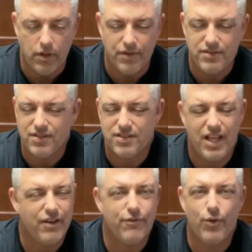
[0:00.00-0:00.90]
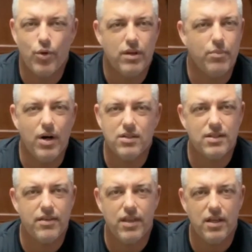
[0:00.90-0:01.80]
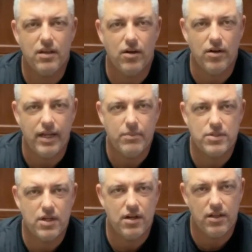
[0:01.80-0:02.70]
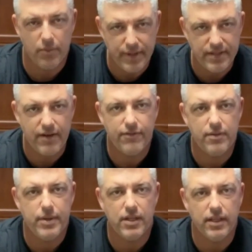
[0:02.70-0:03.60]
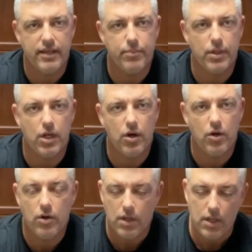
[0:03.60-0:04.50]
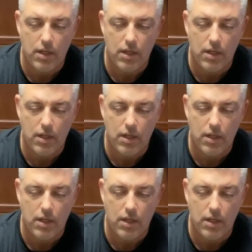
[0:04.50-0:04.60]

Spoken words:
this is like 40 bucks, I think, on Amazon. There'll definitely be a link below.